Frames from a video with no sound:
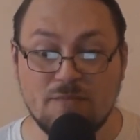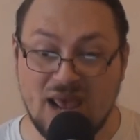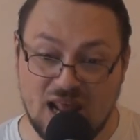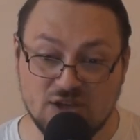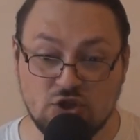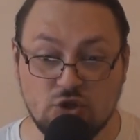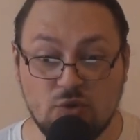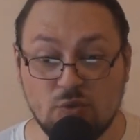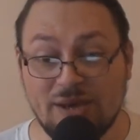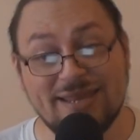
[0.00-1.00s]

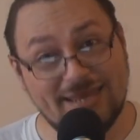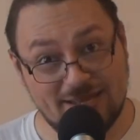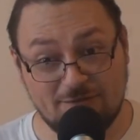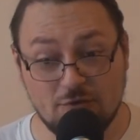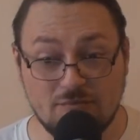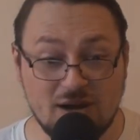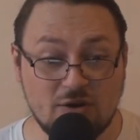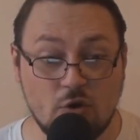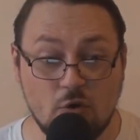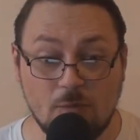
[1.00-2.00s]
Mélenchon and then for
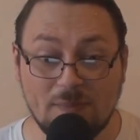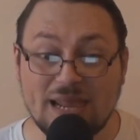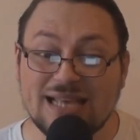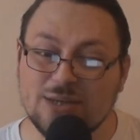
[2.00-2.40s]
Macron.